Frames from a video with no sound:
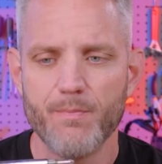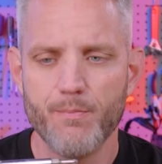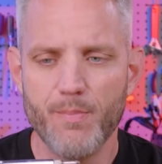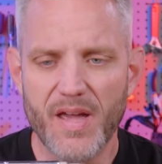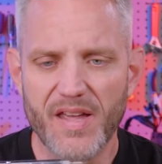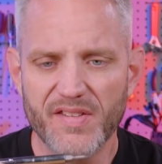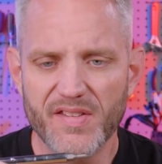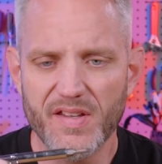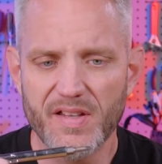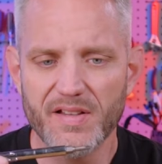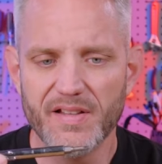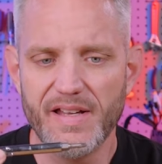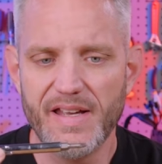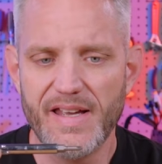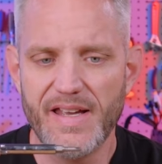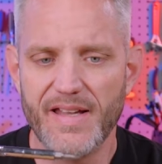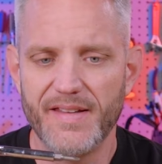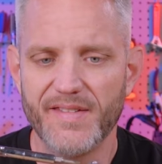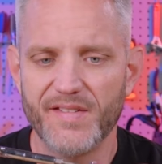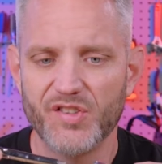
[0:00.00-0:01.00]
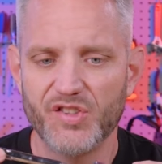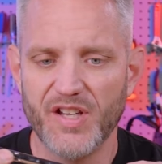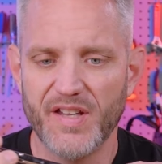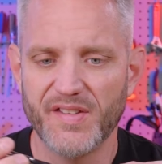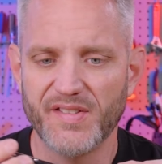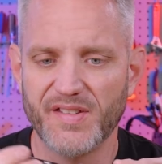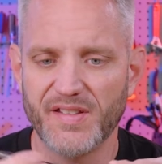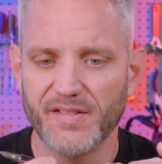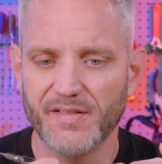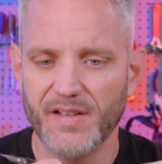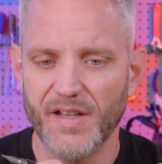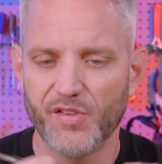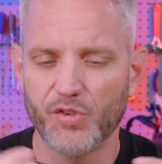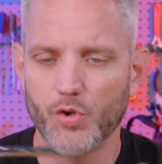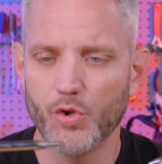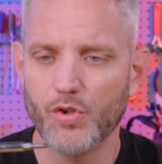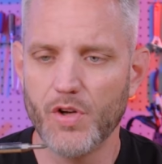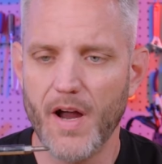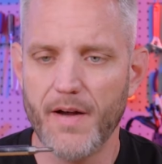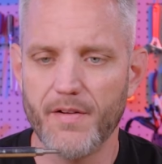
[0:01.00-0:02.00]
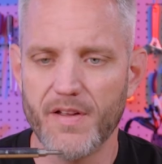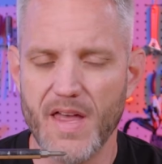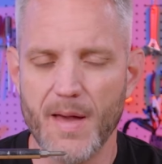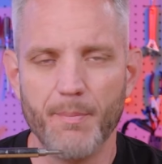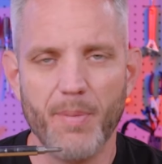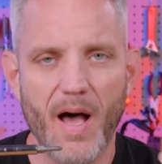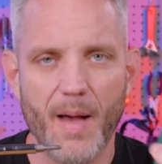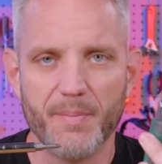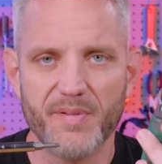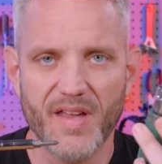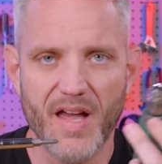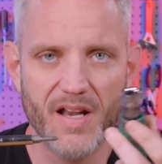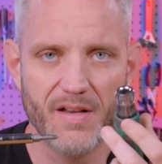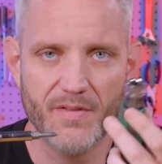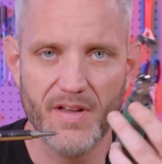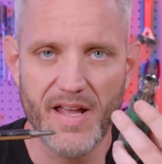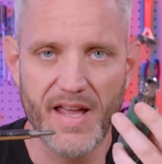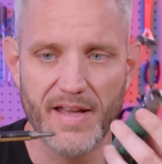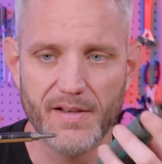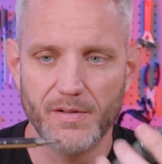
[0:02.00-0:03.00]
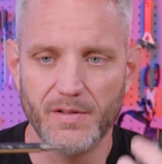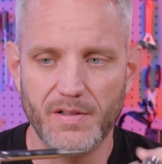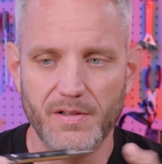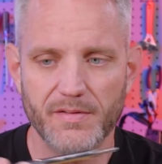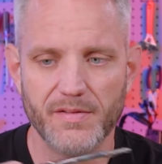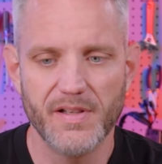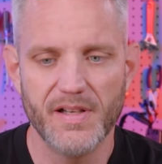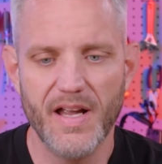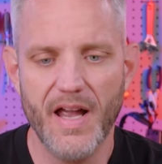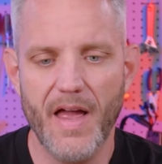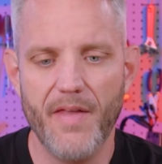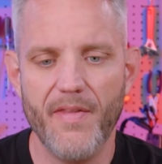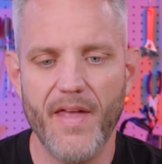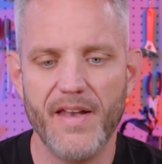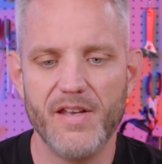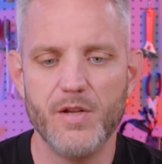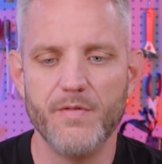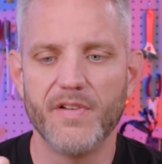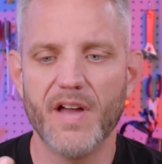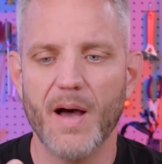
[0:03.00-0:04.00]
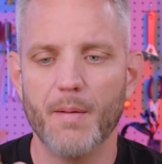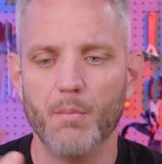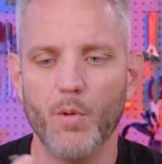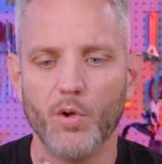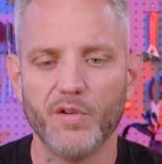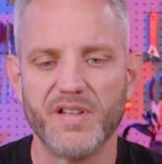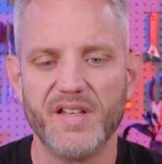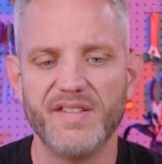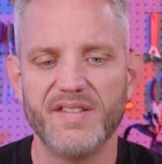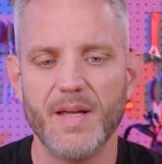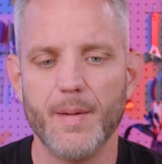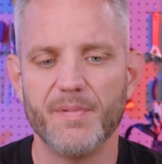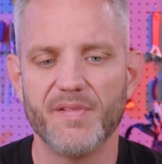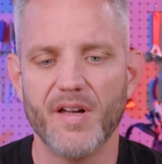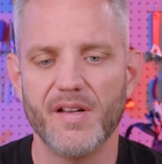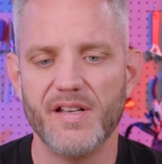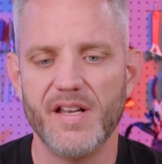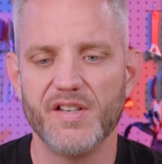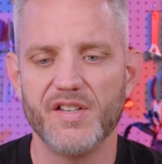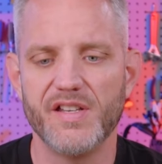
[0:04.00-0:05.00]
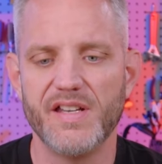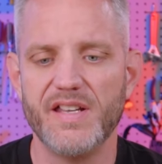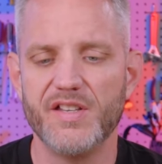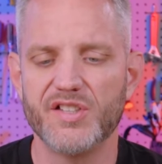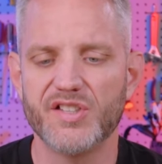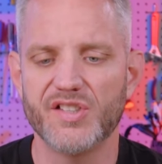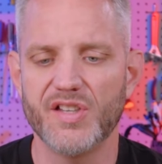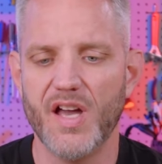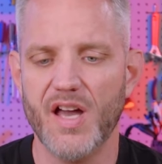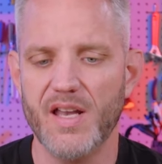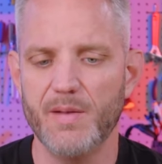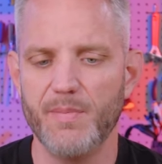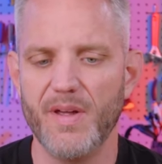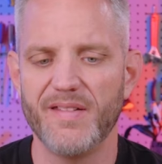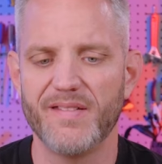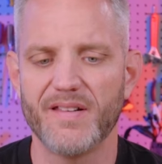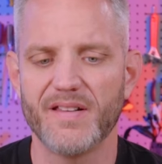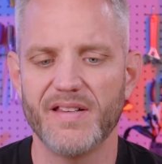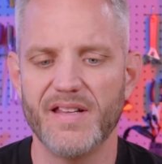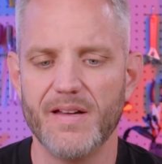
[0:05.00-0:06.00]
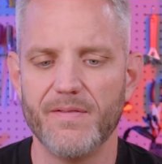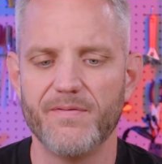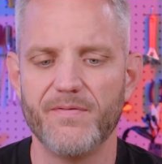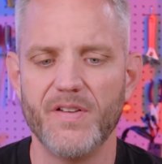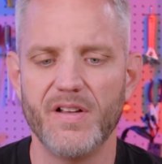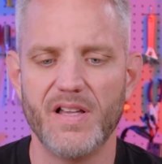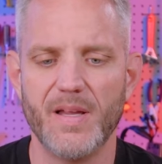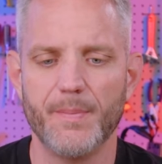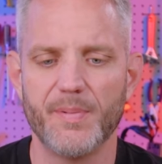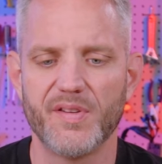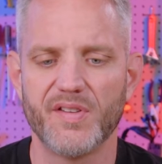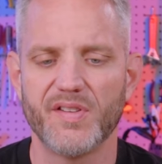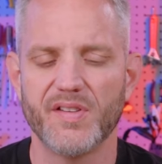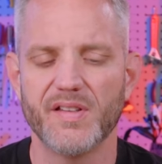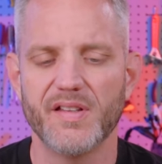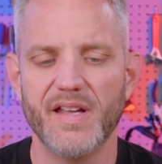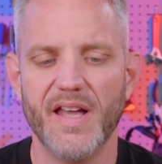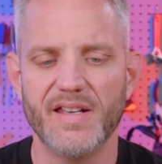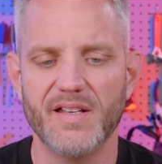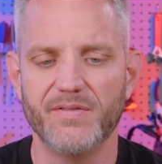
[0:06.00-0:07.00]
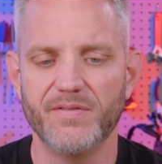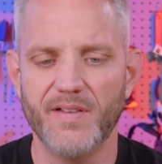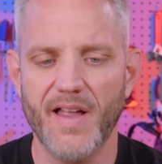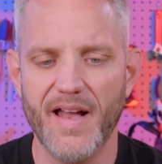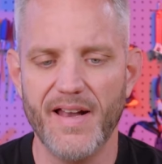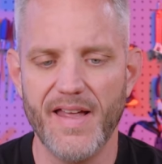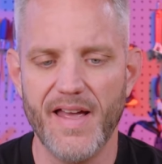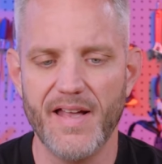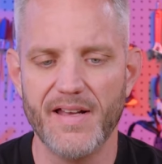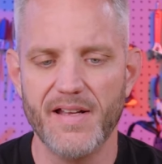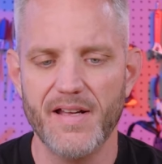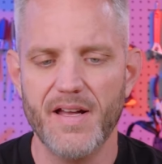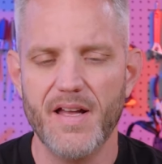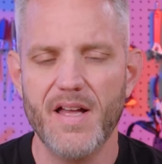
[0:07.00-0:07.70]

Basically, it's just screwdriver that pops out of a handle, and then you've got multi-tips on it each side. Basically a Phillips and a flathead